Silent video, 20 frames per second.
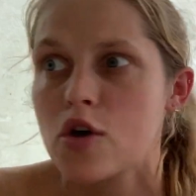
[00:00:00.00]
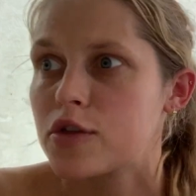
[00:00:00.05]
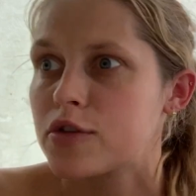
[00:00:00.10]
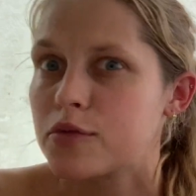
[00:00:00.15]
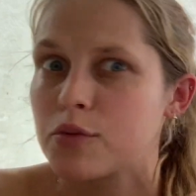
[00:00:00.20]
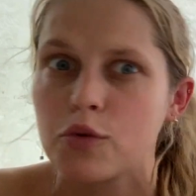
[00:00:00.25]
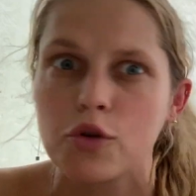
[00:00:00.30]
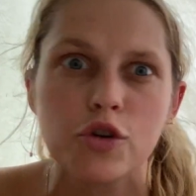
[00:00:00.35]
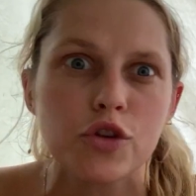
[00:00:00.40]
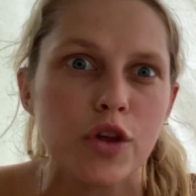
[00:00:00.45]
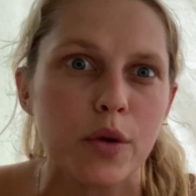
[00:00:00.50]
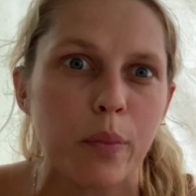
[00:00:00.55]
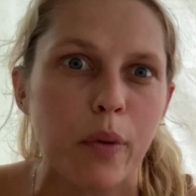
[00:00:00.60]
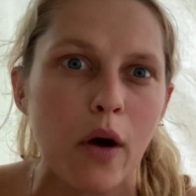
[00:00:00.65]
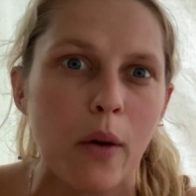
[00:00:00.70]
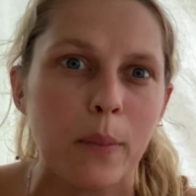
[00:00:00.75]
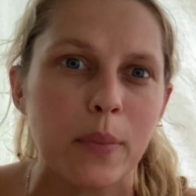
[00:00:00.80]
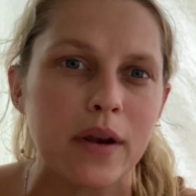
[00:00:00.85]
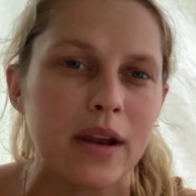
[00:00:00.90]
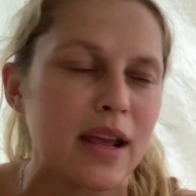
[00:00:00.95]
through through the
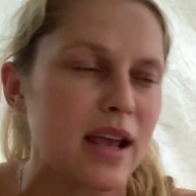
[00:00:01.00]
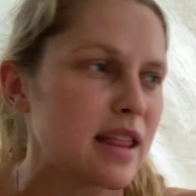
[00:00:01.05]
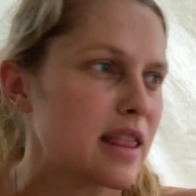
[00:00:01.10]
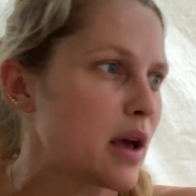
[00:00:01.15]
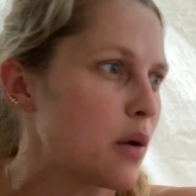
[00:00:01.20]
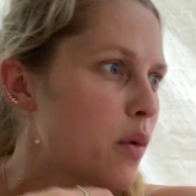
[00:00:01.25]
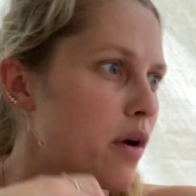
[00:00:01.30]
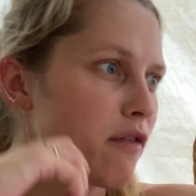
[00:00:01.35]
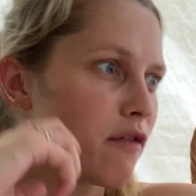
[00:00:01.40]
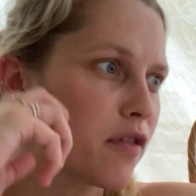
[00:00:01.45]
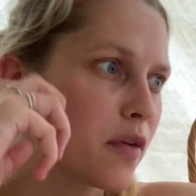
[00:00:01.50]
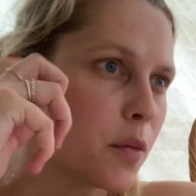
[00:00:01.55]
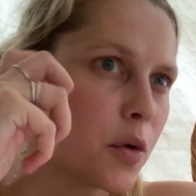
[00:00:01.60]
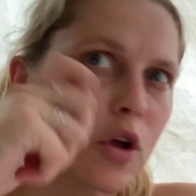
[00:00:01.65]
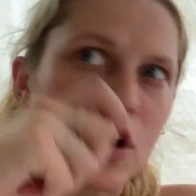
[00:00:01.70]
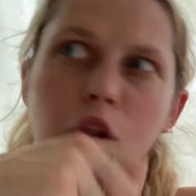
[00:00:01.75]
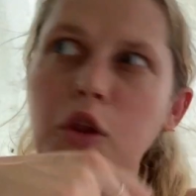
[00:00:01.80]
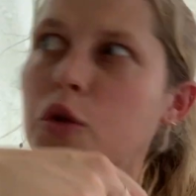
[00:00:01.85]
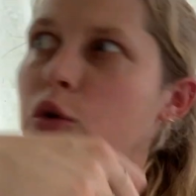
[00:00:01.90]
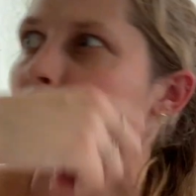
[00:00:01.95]
property and they went from
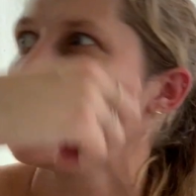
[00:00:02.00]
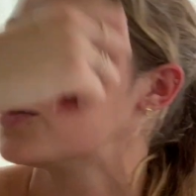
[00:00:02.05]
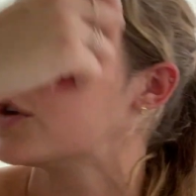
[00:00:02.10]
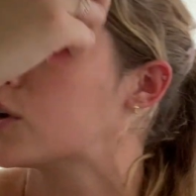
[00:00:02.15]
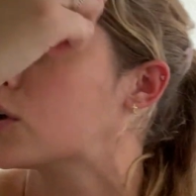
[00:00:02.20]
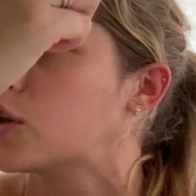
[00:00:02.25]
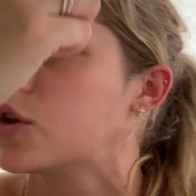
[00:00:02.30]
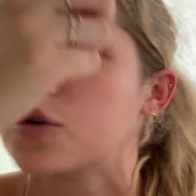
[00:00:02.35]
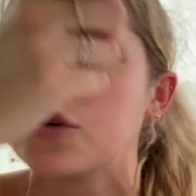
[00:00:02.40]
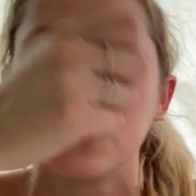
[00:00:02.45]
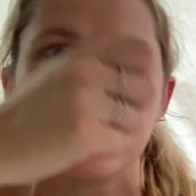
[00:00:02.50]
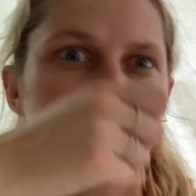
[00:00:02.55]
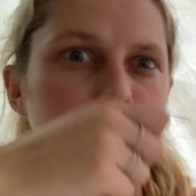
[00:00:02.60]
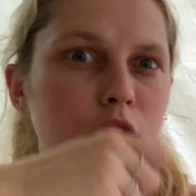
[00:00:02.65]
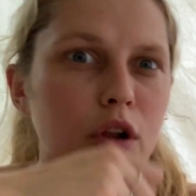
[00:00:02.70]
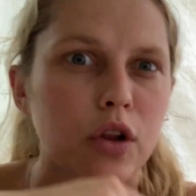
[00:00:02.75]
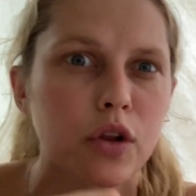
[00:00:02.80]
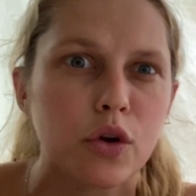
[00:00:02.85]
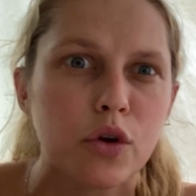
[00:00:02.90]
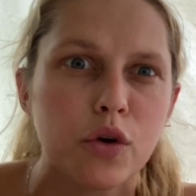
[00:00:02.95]
clue to clue to
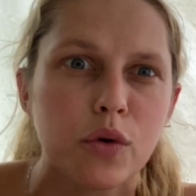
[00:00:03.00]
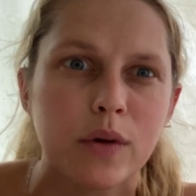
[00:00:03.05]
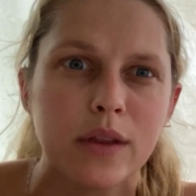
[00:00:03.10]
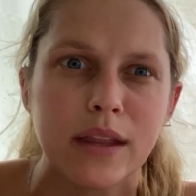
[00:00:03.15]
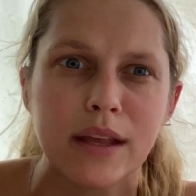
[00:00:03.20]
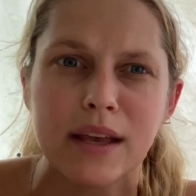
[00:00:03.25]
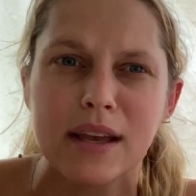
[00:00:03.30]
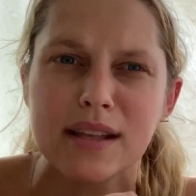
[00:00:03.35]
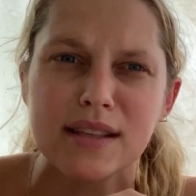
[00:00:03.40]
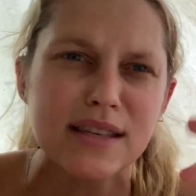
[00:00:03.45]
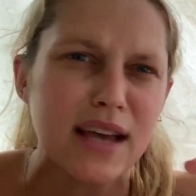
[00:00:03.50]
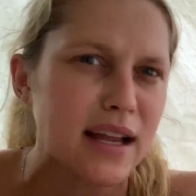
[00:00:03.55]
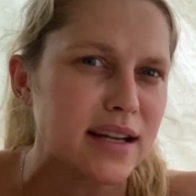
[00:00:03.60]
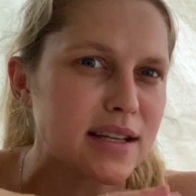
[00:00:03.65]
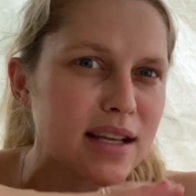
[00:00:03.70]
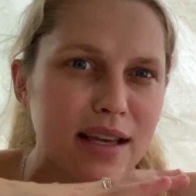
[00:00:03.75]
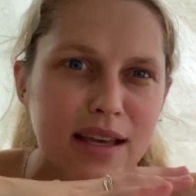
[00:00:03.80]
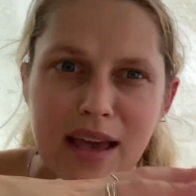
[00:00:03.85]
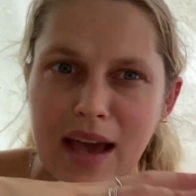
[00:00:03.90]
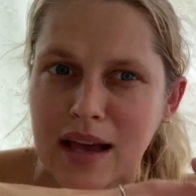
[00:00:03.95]
clue and the kids had
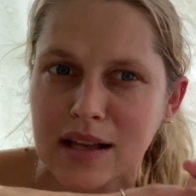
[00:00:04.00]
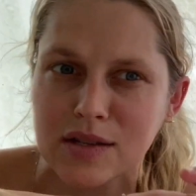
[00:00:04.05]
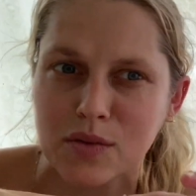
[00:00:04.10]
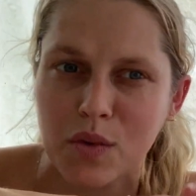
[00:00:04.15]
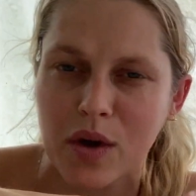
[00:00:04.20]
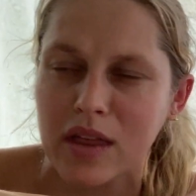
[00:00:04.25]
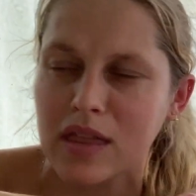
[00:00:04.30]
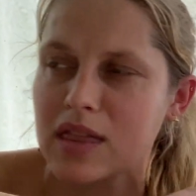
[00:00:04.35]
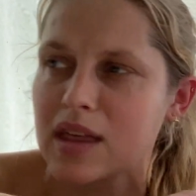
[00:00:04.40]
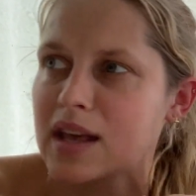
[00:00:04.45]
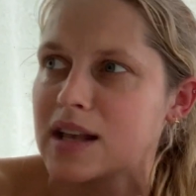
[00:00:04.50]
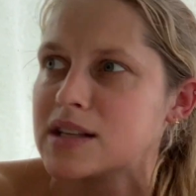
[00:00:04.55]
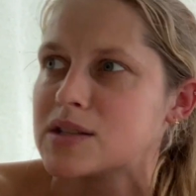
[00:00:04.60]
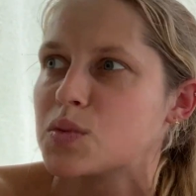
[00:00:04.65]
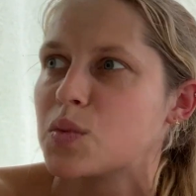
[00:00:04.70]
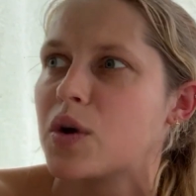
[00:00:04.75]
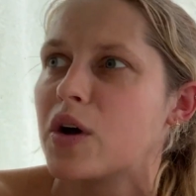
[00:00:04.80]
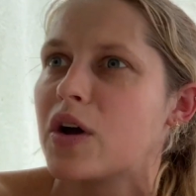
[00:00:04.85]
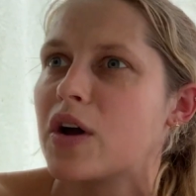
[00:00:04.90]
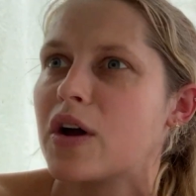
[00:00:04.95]
to guess where things
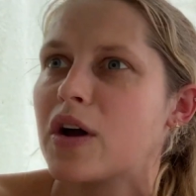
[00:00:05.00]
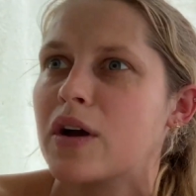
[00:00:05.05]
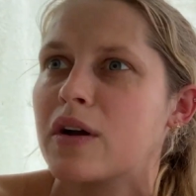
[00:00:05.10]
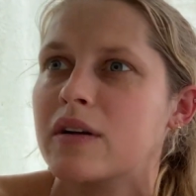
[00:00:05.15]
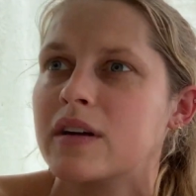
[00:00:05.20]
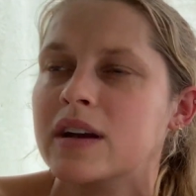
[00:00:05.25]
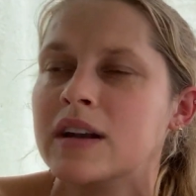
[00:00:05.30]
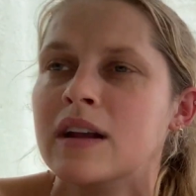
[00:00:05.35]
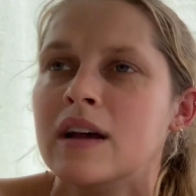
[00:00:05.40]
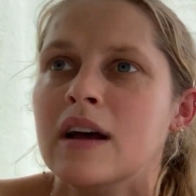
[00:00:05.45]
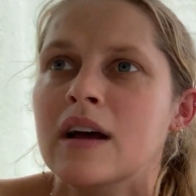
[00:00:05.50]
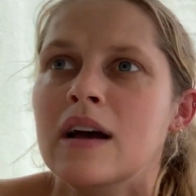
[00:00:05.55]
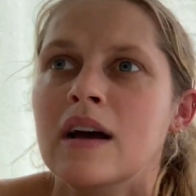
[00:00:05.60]
were.